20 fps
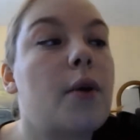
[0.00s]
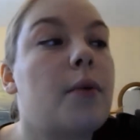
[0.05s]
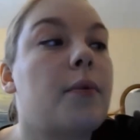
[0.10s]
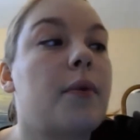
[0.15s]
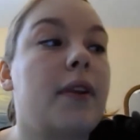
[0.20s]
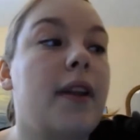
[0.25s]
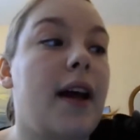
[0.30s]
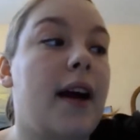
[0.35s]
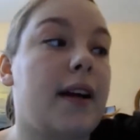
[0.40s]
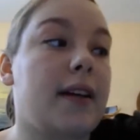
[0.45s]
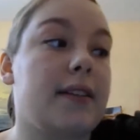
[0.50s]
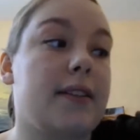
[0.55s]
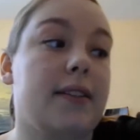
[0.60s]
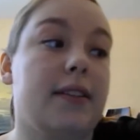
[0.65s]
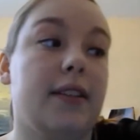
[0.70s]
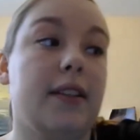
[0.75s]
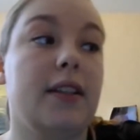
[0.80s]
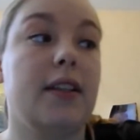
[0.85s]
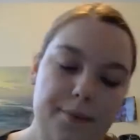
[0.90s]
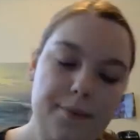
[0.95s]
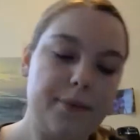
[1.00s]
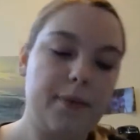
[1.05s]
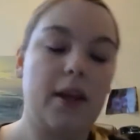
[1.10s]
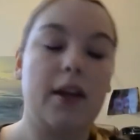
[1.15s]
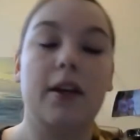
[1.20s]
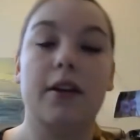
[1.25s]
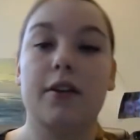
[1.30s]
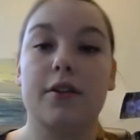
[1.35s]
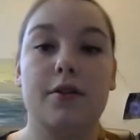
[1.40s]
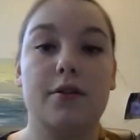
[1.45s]
relaxing.
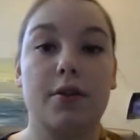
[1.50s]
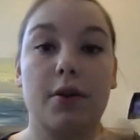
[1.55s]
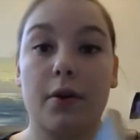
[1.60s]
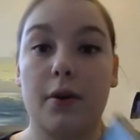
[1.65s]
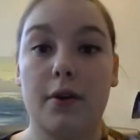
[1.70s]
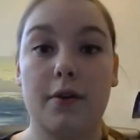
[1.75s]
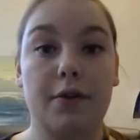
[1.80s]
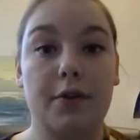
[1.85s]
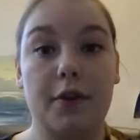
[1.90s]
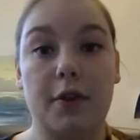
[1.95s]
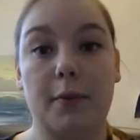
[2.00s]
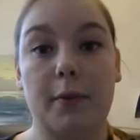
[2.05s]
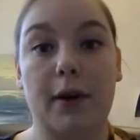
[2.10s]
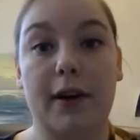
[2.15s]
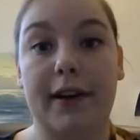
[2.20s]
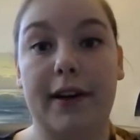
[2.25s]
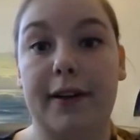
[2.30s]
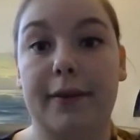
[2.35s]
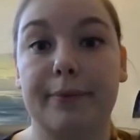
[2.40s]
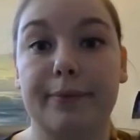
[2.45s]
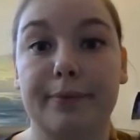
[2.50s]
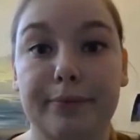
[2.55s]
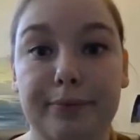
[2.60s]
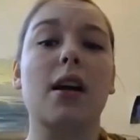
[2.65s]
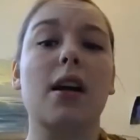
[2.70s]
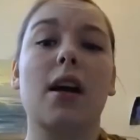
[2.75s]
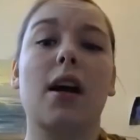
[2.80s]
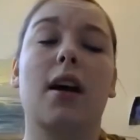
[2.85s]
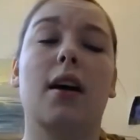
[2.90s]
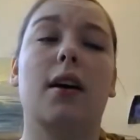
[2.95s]
It is so good for your body.
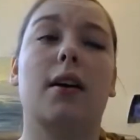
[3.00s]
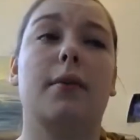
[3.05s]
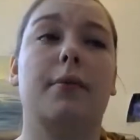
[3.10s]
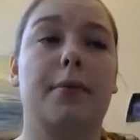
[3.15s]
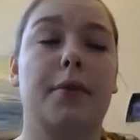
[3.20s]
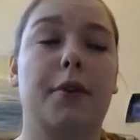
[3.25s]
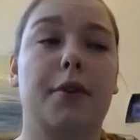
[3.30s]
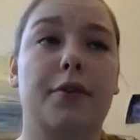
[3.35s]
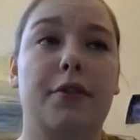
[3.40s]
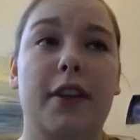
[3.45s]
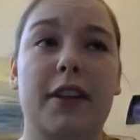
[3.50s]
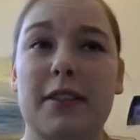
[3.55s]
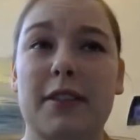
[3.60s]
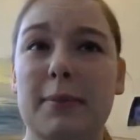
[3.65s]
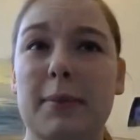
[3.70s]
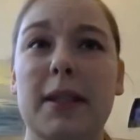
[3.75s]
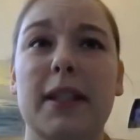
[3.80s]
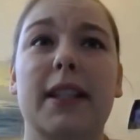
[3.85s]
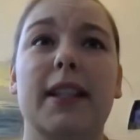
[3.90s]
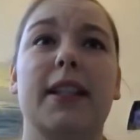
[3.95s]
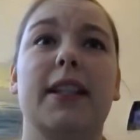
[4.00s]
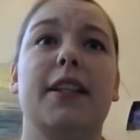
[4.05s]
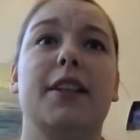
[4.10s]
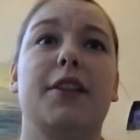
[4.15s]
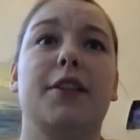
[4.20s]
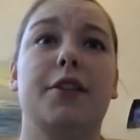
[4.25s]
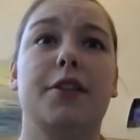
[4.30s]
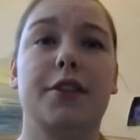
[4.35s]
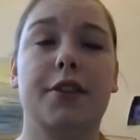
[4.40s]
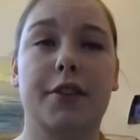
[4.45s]
Your
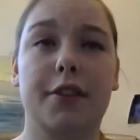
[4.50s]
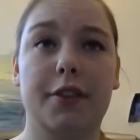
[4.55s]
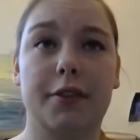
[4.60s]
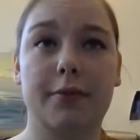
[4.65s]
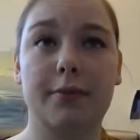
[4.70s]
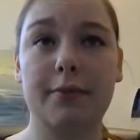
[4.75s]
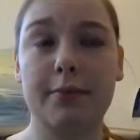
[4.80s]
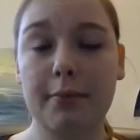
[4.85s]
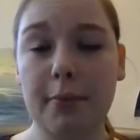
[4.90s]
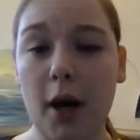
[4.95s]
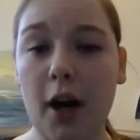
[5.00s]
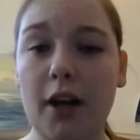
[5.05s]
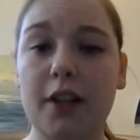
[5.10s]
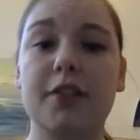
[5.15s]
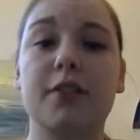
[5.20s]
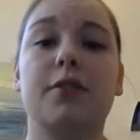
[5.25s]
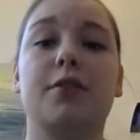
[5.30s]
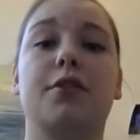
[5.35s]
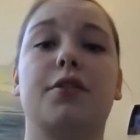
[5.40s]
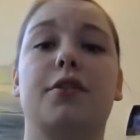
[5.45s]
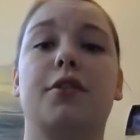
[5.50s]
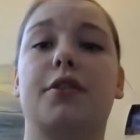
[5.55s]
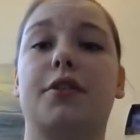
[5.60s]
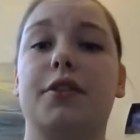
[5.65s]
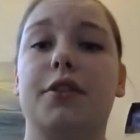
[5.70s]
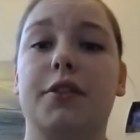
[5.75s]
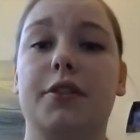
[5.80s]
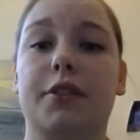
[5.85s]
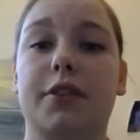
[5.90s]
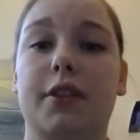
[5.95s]
flexibility, your
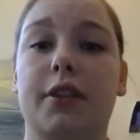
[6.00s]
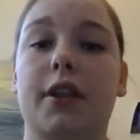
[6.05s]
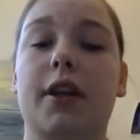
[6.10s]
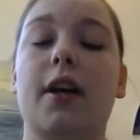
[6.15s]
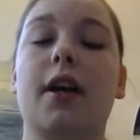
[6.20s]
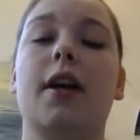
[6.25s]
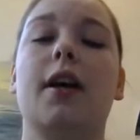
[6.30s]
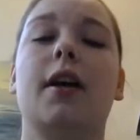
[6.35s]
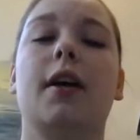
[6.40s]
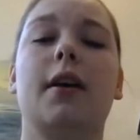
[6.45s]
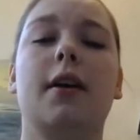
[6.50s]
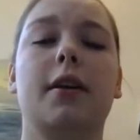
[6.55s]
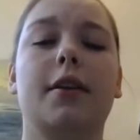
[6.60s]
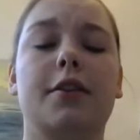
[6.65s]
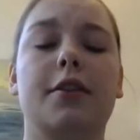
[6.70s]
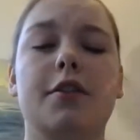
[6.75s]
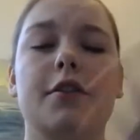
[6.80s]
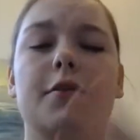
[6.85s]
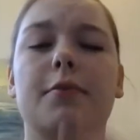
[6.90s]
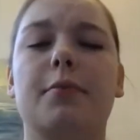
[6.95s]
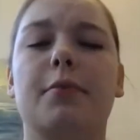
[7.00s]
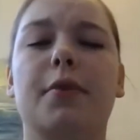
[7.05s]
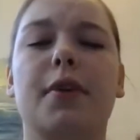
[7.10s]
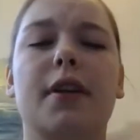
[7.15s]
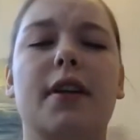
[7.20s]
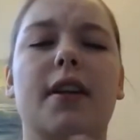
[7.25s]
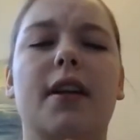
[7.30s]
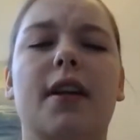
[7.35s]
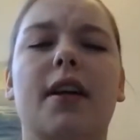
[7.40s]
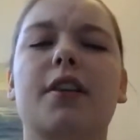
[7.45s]
posture, your just
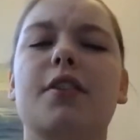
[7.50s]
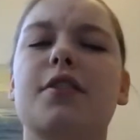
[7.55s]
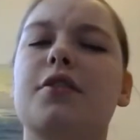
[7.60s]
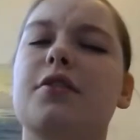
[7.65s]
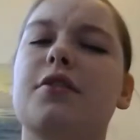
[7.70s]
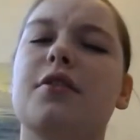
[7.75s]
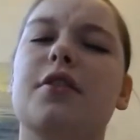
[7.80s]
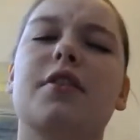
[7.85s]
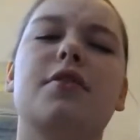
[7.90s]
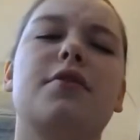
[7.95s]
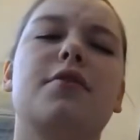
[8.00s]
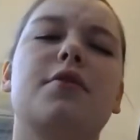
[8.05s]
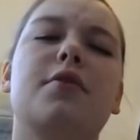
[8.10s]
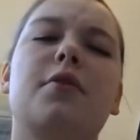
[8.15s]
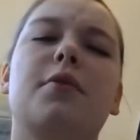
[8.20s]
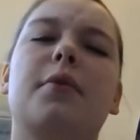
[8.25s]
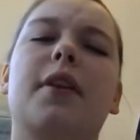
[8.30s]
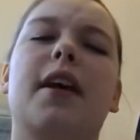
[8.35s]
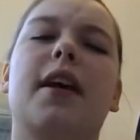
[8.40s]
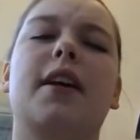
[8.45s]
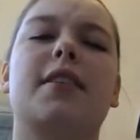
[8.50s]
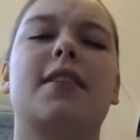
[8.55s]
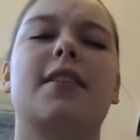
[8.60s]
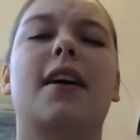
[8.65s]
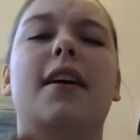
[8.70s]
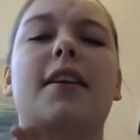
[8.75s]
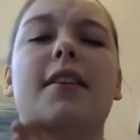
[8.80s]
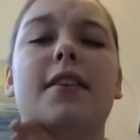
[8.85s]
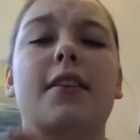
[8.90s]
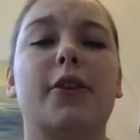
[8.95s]
breathing. It's so
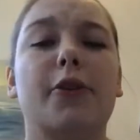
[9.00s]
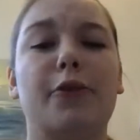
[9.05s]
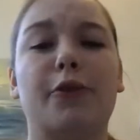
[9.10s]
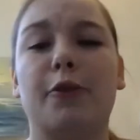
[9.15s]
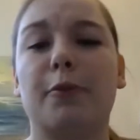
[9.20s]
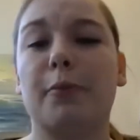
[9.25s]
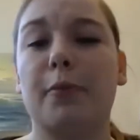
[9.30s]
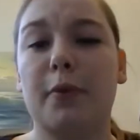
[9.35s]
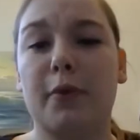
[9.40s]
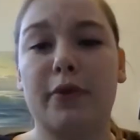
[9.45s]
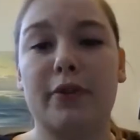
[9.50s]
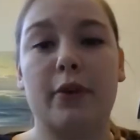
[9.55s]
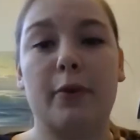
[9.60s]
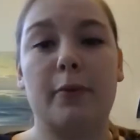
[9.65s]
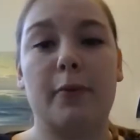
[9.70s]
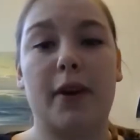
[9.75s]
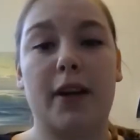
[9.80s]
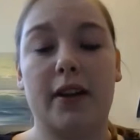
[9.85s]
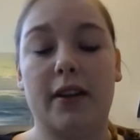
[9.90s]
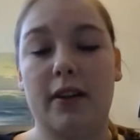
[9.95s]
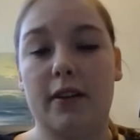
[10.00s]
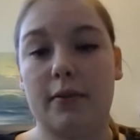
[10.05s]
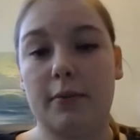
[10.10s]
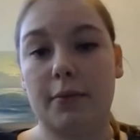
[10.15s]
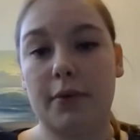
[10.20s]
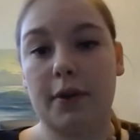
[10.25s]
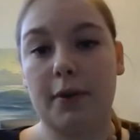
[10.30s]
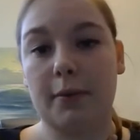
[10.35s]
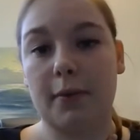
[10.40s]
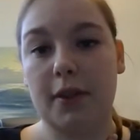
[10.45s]
relaxing. I did it for before bed
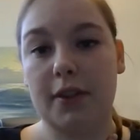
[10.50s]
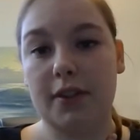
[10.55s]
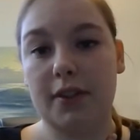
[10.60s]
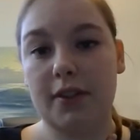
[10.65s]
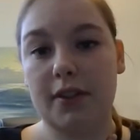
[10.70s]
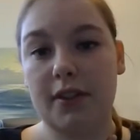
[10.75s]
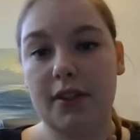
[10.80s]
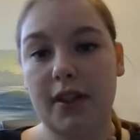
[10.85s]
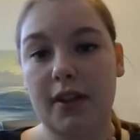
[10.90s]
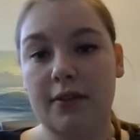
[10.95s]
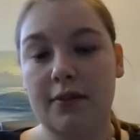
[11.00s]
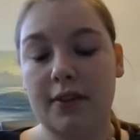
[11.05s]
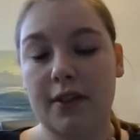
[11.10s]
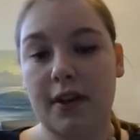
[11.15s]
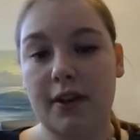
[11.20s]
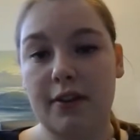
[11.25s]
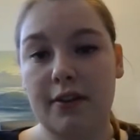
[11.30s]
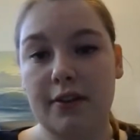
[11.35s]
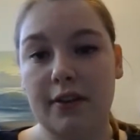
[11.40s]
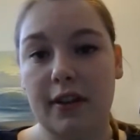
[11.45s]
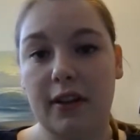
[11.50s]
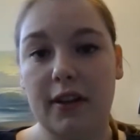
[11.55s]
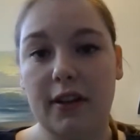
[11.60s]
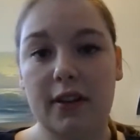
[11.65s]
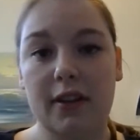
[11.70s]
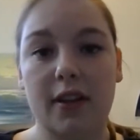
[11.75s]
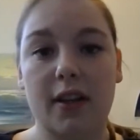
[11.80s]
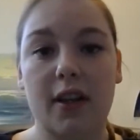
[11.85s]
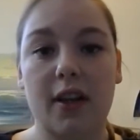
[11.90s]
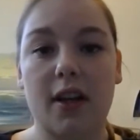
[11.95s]
pretty much every other night,